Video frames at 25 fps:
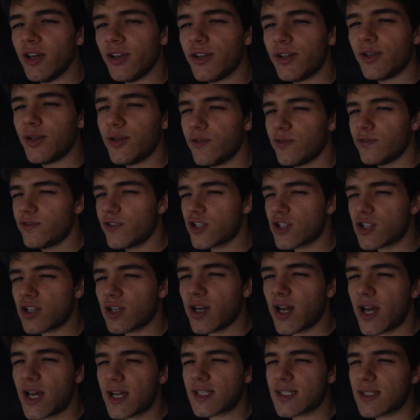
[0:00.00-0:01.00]
You
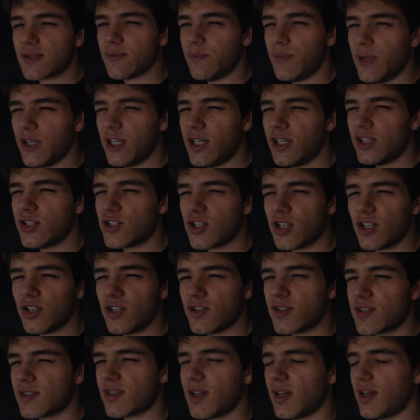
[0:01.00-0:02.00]
visualize the beach and
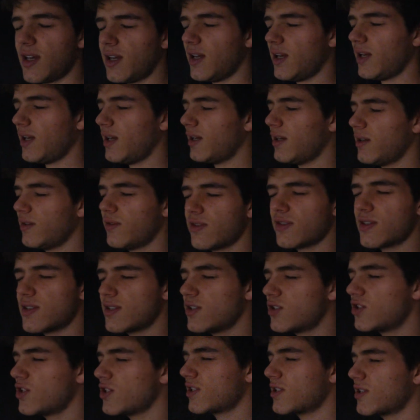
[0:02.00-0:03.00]
you say, this
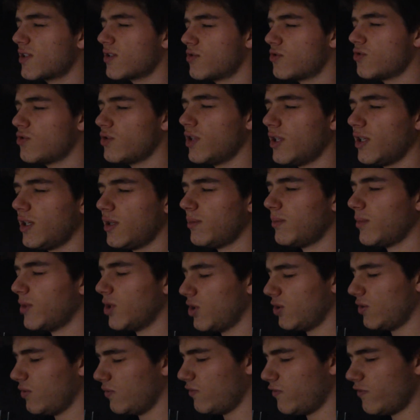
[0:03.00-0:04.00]
is just a dream,
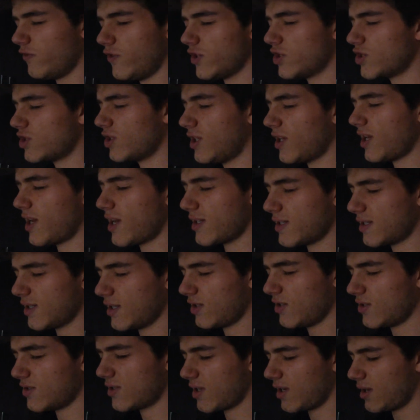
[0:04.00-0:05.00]
and you visualize it
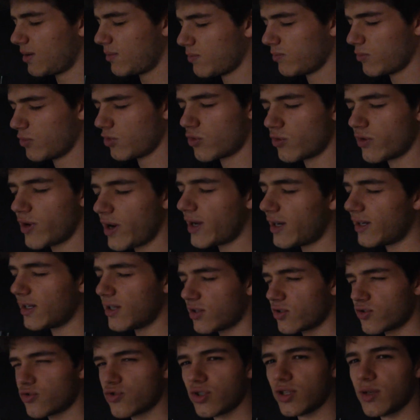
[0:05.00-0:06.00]
and you say, I'm creating
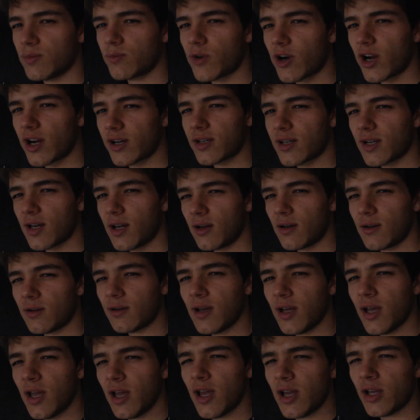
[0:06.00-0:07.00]
a dream right now,
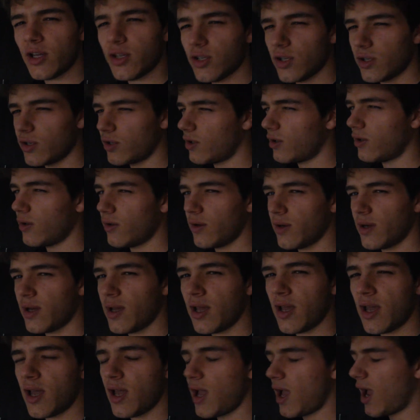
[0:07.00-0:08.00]
you know,
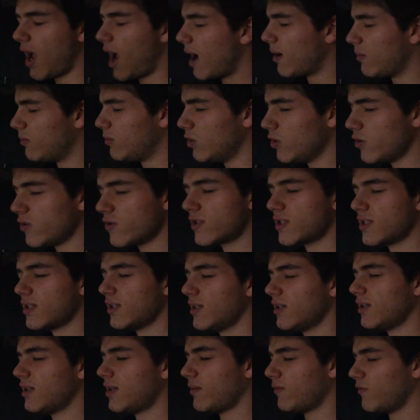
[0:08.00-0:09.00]
I'm
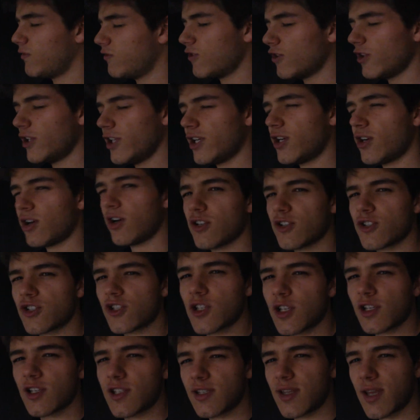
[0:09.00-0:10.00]
lucid, I'm fully
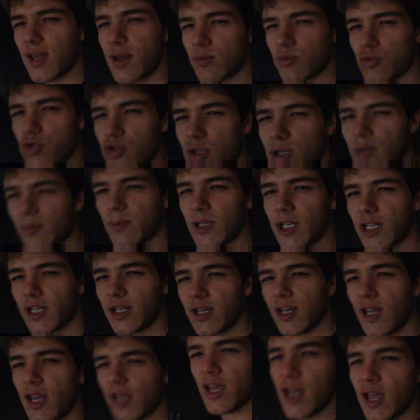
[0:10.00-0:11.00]
conscious that I'm
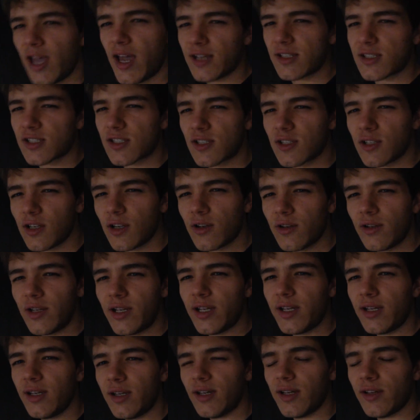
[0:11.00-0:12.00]
dreaming. And
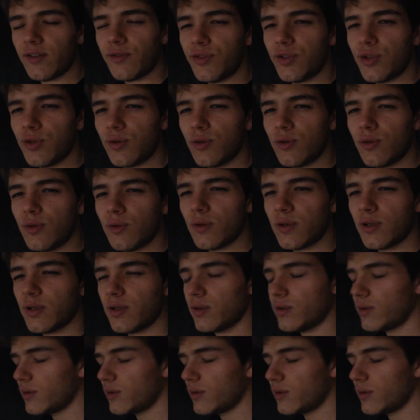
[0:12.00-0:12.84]
slowly, if you